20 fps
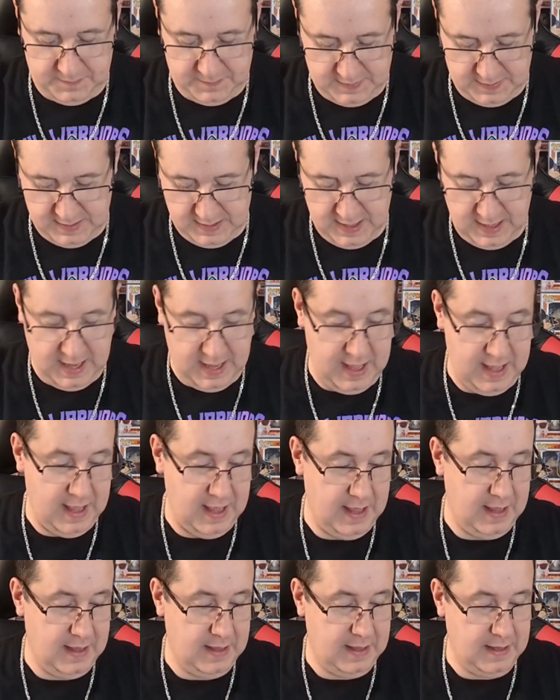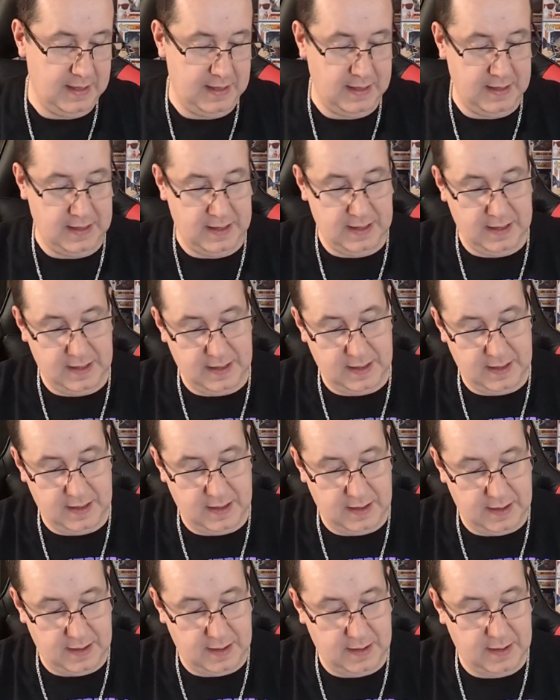
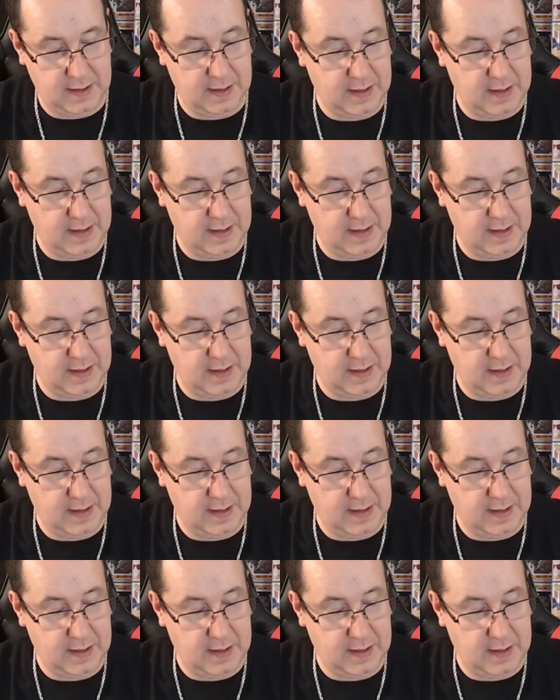(silence)